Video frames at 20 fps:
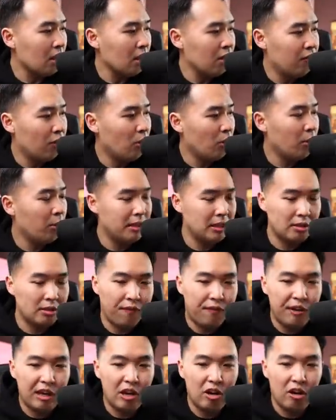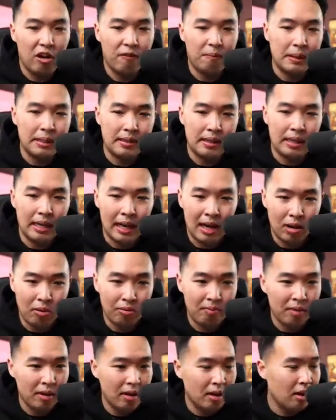FOMO means fear of missing out.
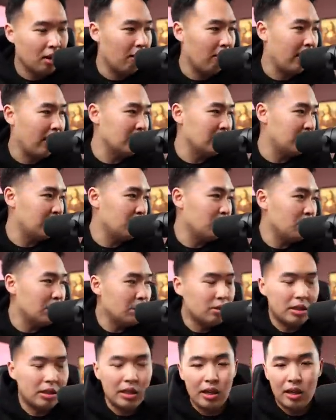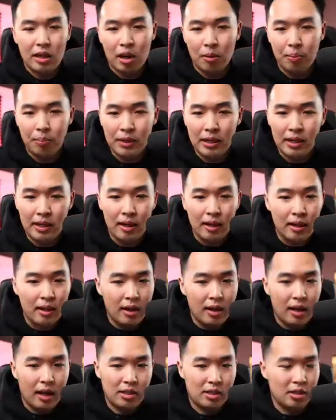All right. You you see a company,
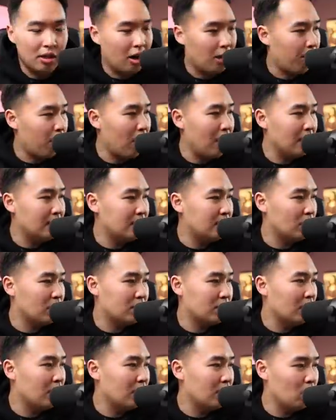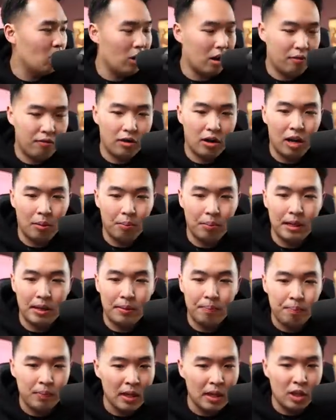a stock price or stock, whatever
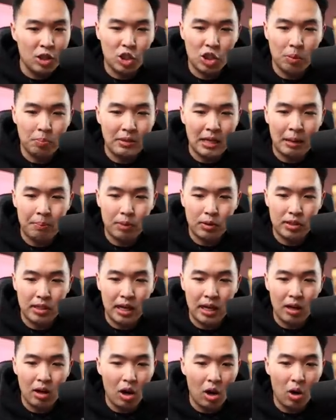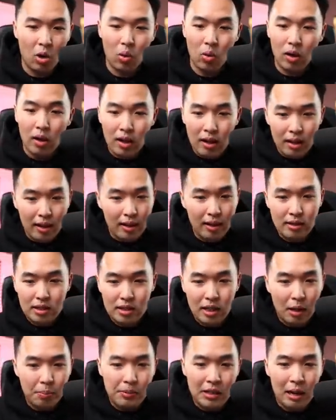company jump 10%. Oh,
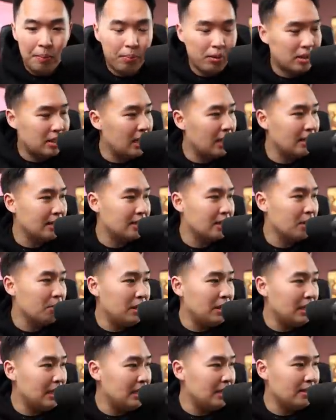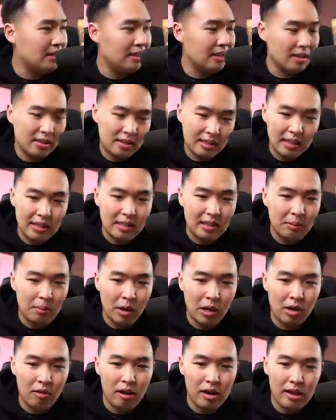it's up 10%. It's gonna be easy. It's easy
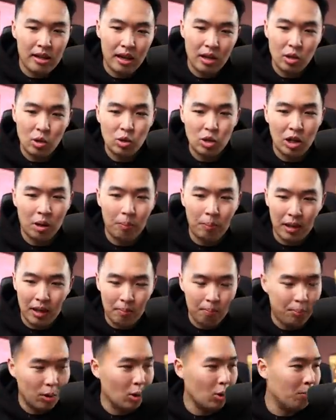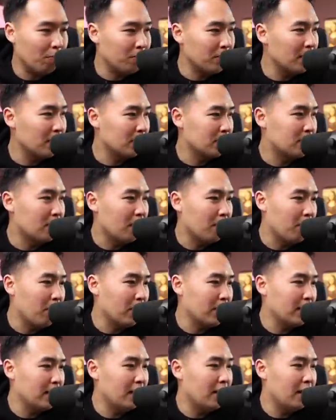money right there. You jump in, boom. Stock
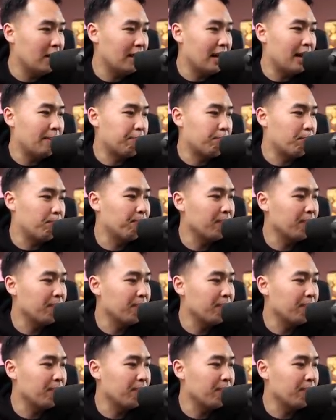market uh, that